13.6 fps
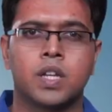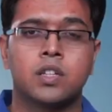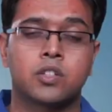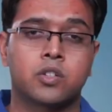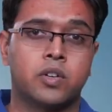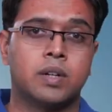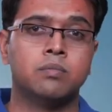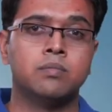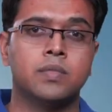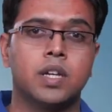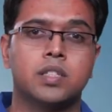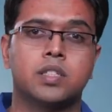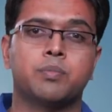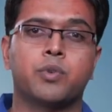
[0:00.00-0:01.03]
Scrum
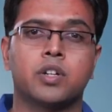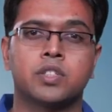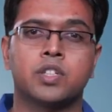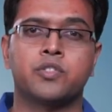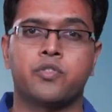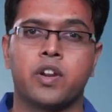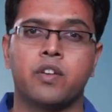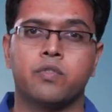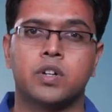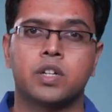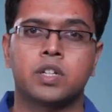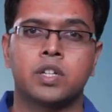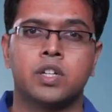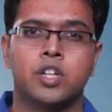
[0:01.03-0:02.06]
is a process
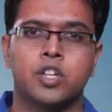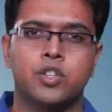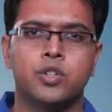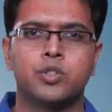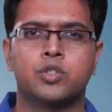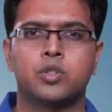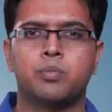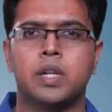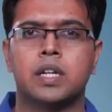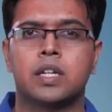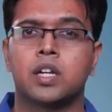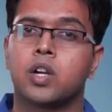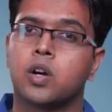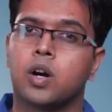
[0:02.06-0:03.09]
framework used to
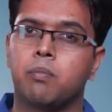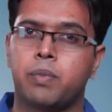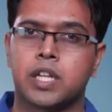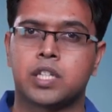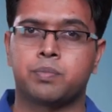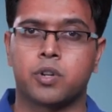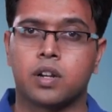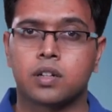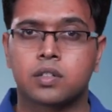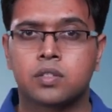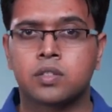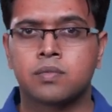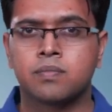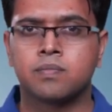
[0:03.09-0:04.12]
build complex
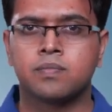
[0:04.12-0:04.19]
products.